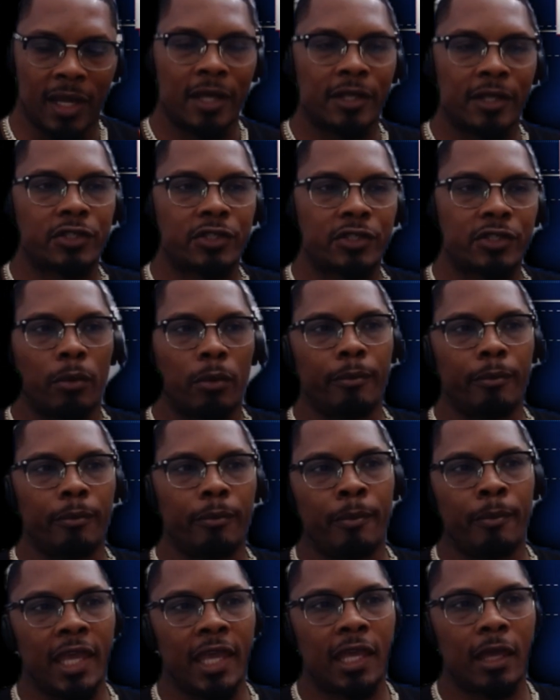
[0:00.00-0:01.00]
So
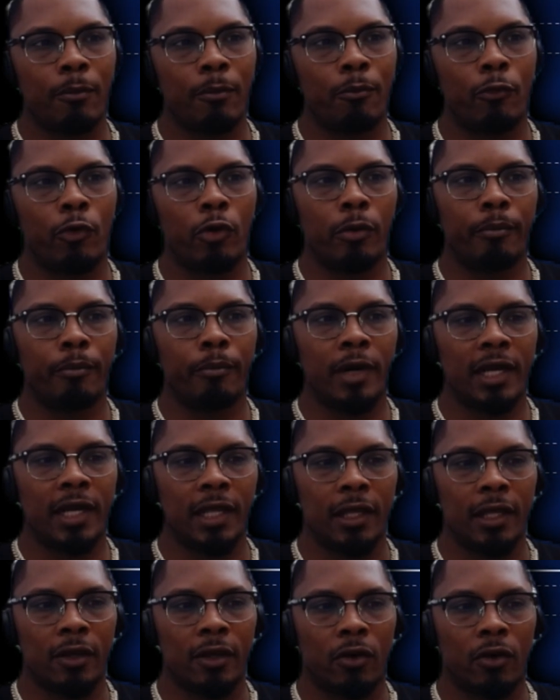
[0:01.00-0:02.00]
I'm making more
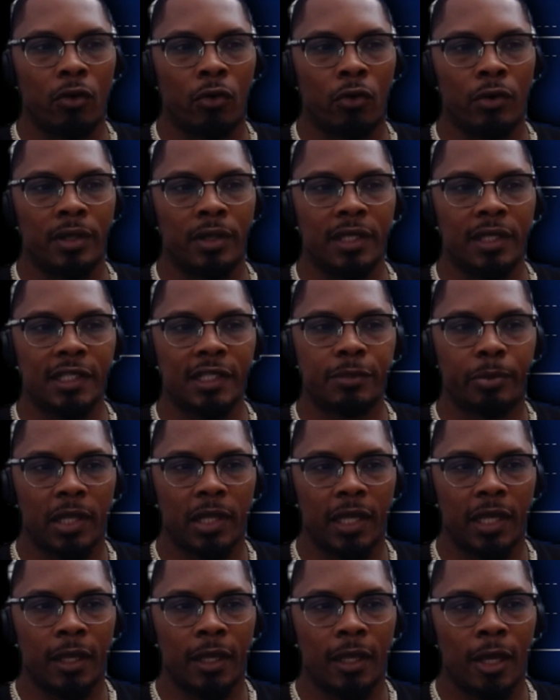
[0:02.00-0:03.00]
money on this
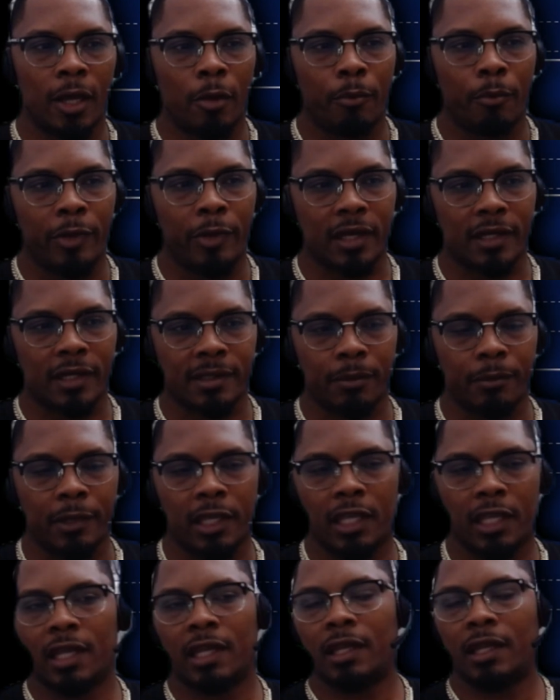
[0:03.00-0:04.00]
play because I'm
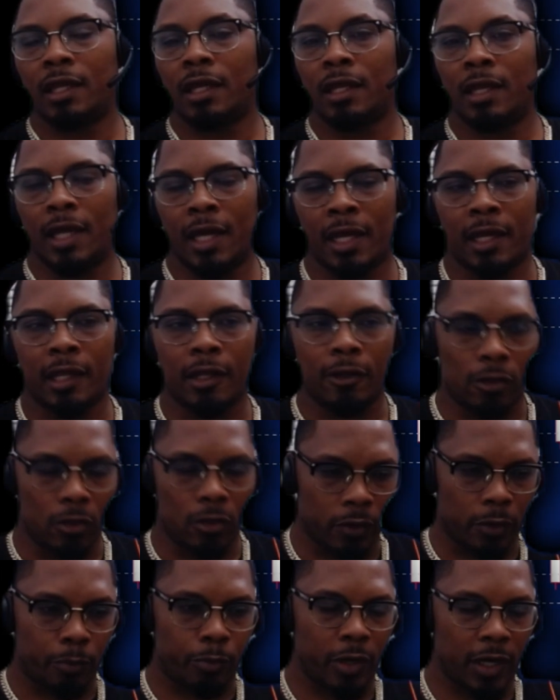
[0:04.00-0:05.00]
getting in at a
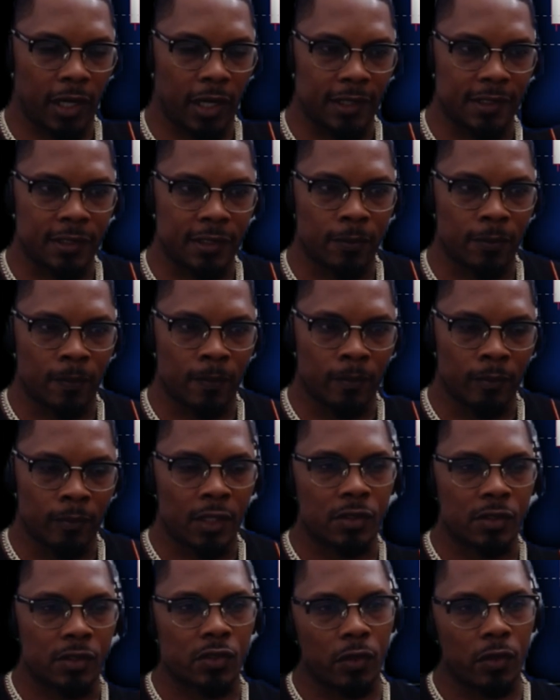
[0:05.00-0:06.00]
lower price.
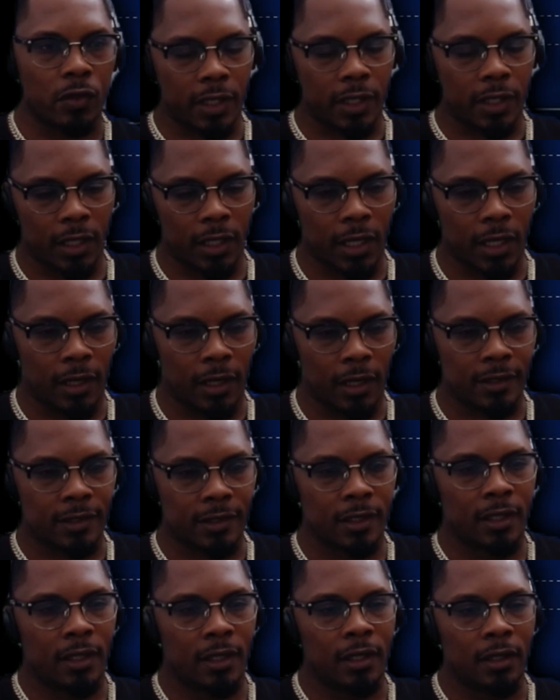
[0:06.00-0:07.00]
So again, guys,
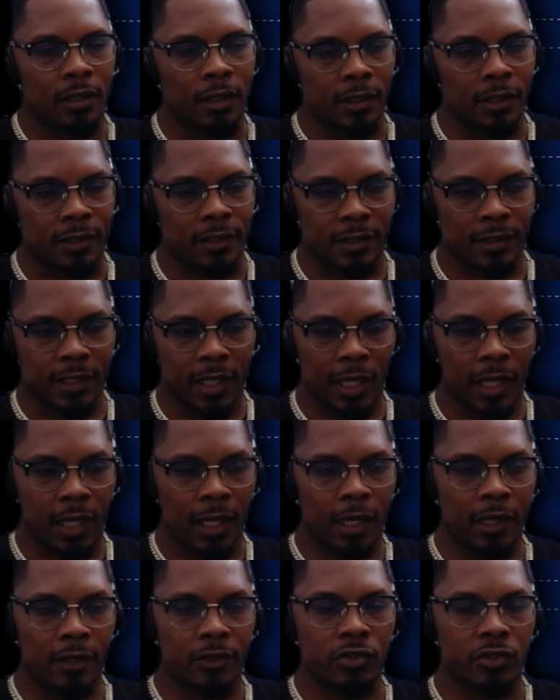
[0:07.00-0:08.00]
this is a
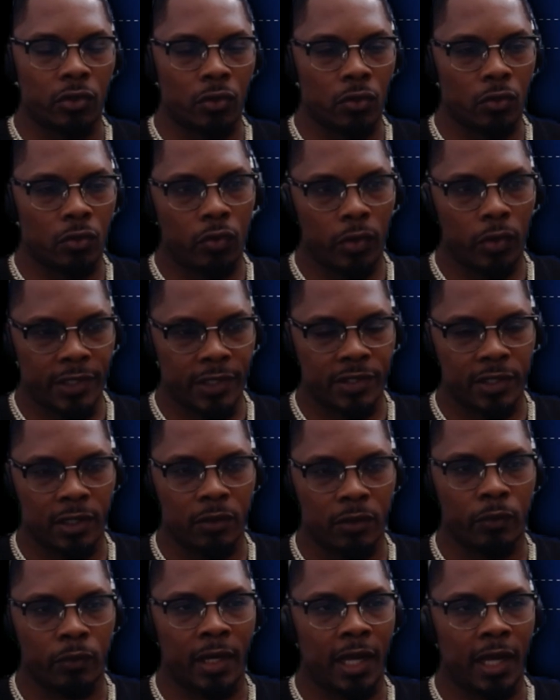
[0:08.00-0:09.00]
age-old
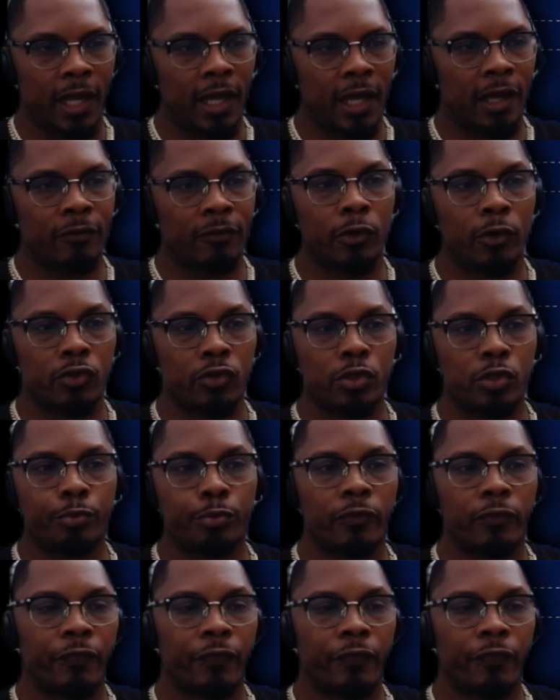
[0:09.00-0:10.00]
question. When I have
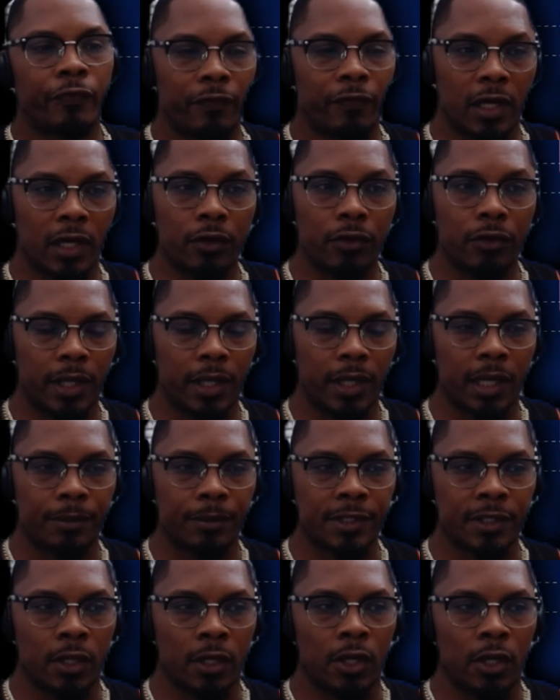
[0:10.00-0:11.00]
multiple fair value
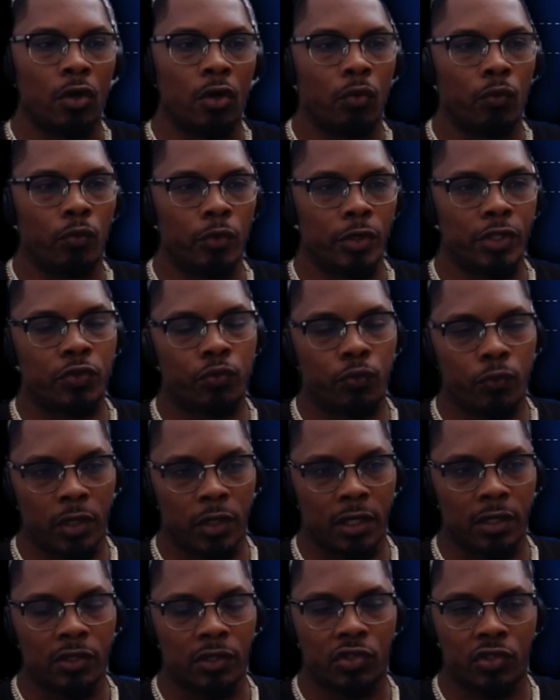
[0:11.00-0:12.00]
gaps, which
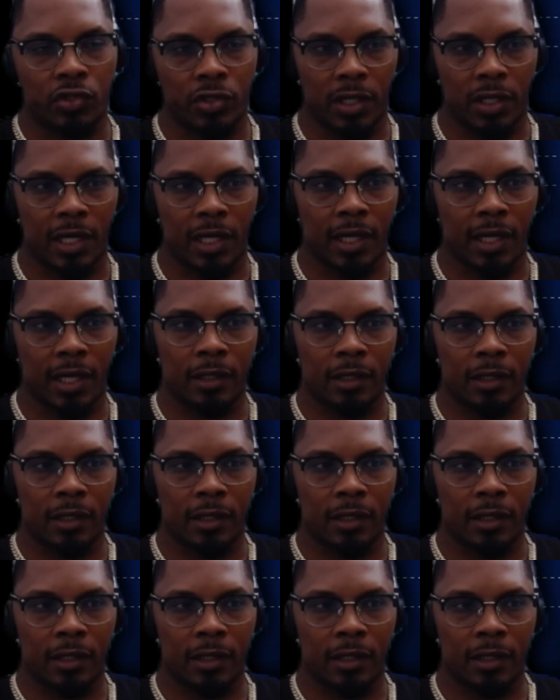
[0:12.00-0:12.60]
one should I